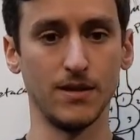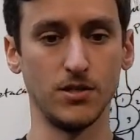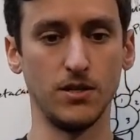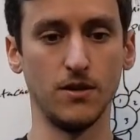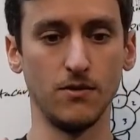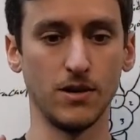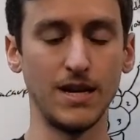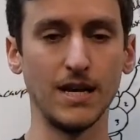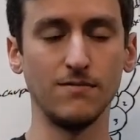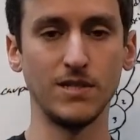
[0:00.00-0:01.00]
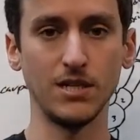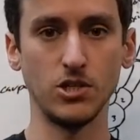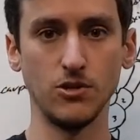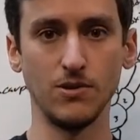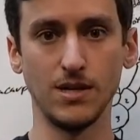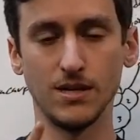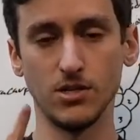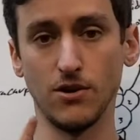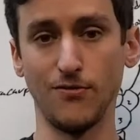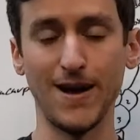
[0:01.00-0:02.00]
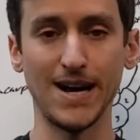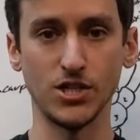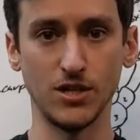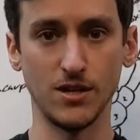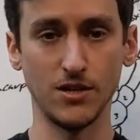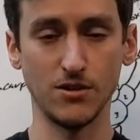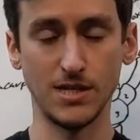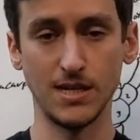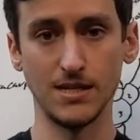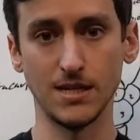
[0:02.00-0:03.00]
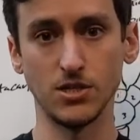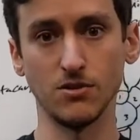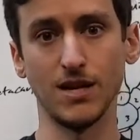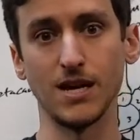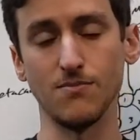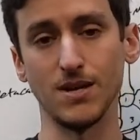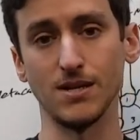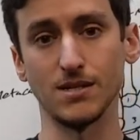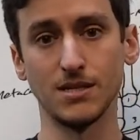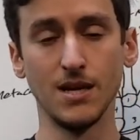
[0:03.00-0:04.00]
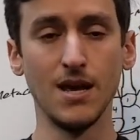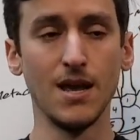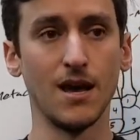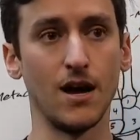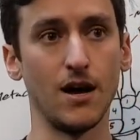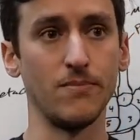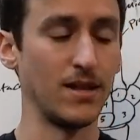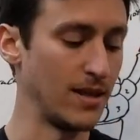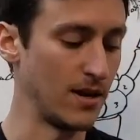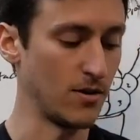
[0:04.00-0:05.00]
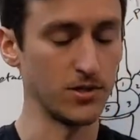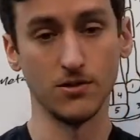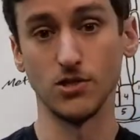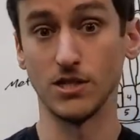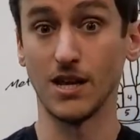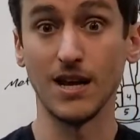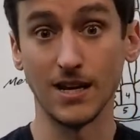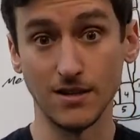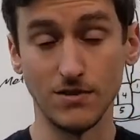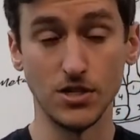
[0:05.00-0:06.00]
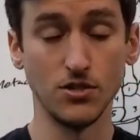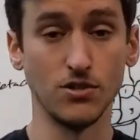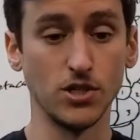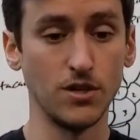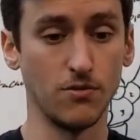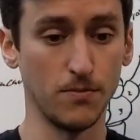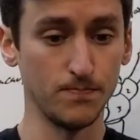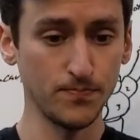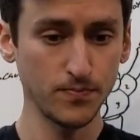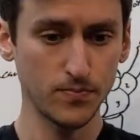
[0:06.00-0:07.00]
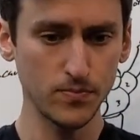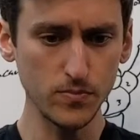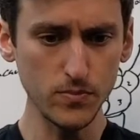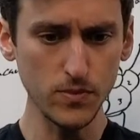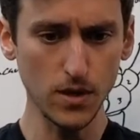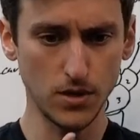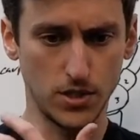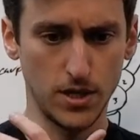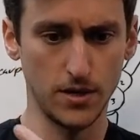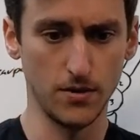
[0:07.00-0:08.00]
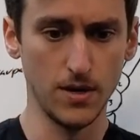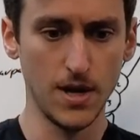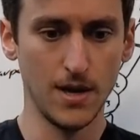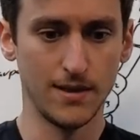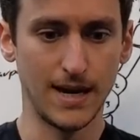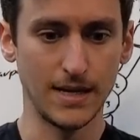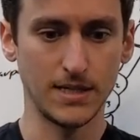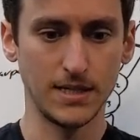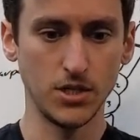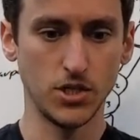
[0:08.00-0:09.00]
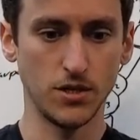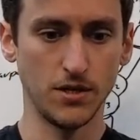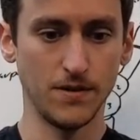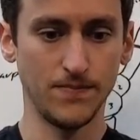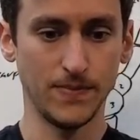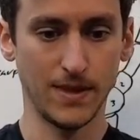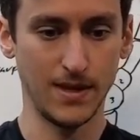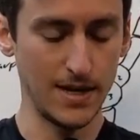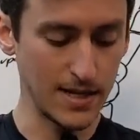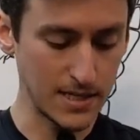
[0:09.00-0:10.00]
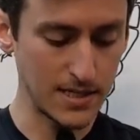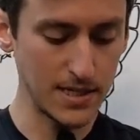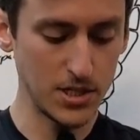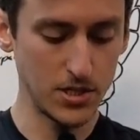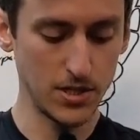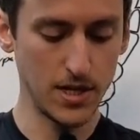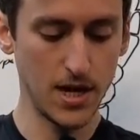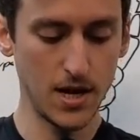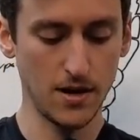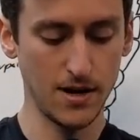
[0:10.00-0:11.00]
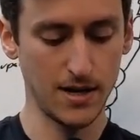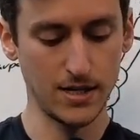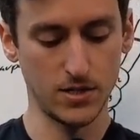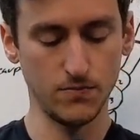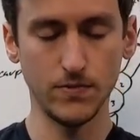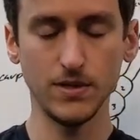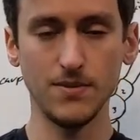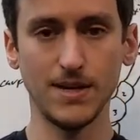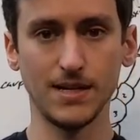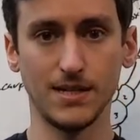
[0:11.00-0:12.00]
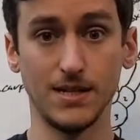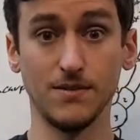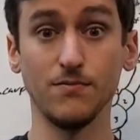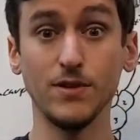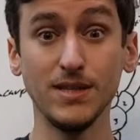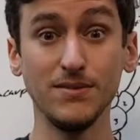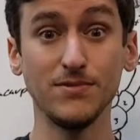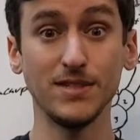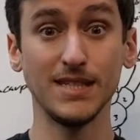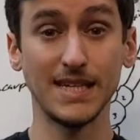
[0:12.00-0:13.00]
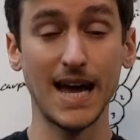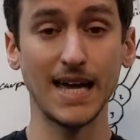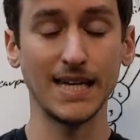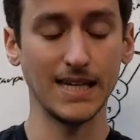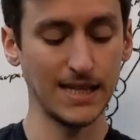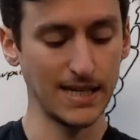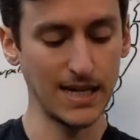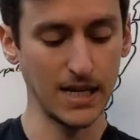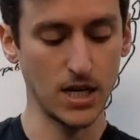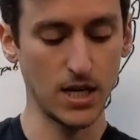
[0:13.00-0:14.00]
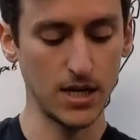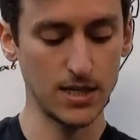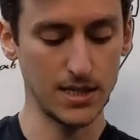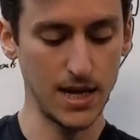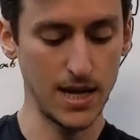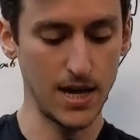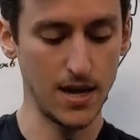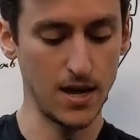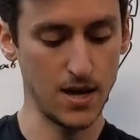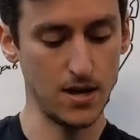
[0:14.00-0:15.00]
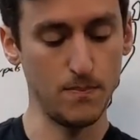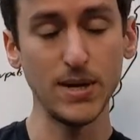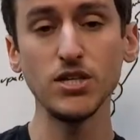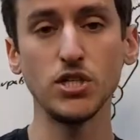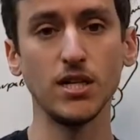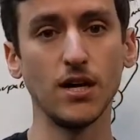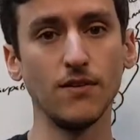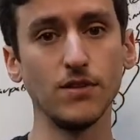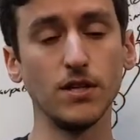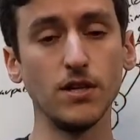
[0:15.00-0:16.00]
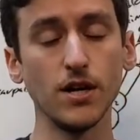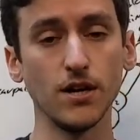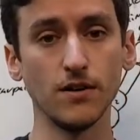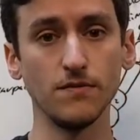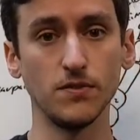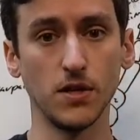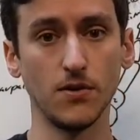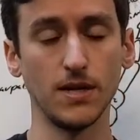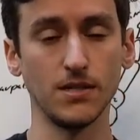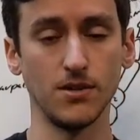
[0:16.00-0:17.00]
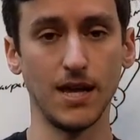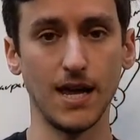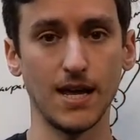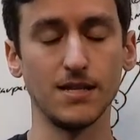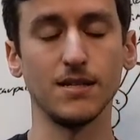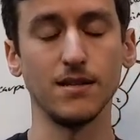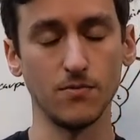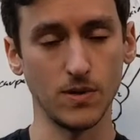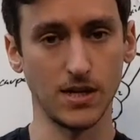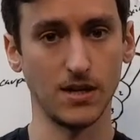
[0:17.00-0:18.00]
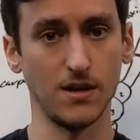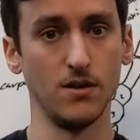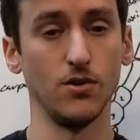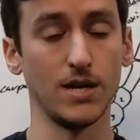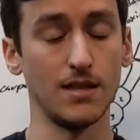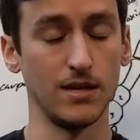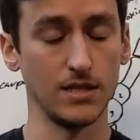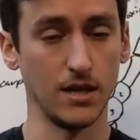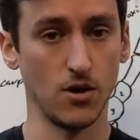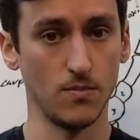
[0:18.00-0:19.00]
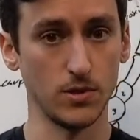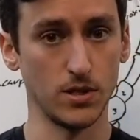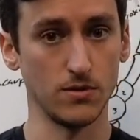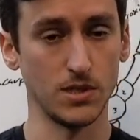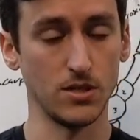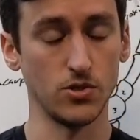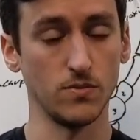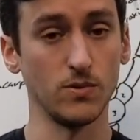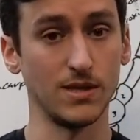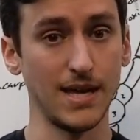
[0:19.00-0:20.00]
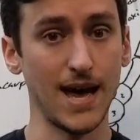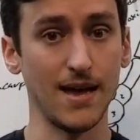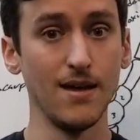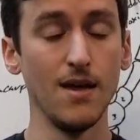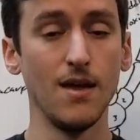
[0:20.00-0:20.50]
So connective tissue is your fascia, your tendons, your ligaments, and then also just connective tissue in general. So that extensor in here gets really tight and can cause a pinching of the nerves going into the hands, and then we can look at things like carpal tunnel syndrome with that.